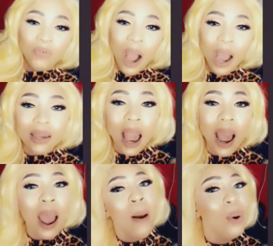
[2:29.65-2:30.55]
All right.
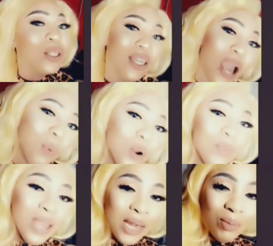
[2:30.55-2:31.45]
So this is
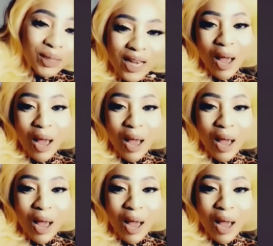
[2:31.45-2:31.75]
what I, I